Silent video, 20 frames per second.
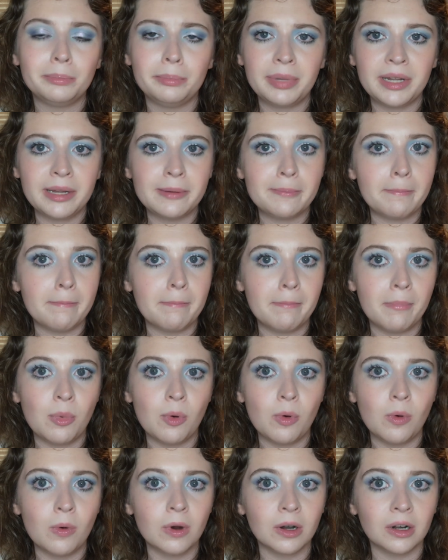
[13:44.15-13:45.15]
bit
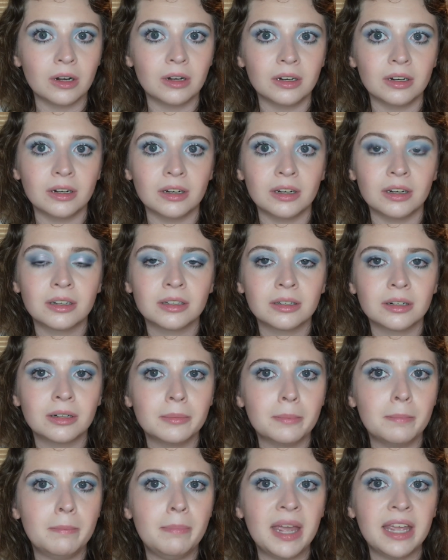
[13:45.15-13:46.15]
more
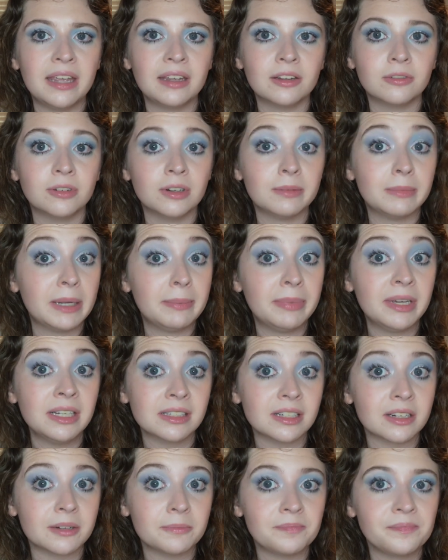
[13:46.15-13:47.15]
bang for my
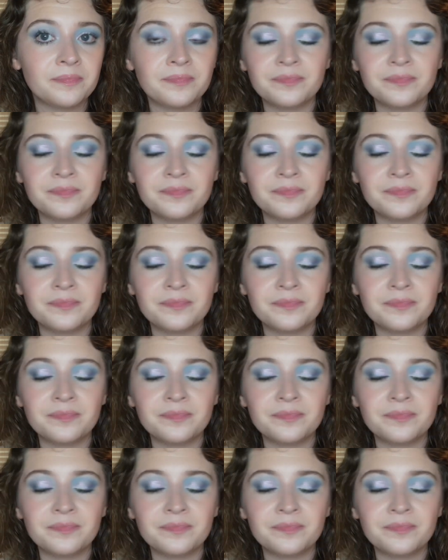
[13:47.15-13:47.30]
buck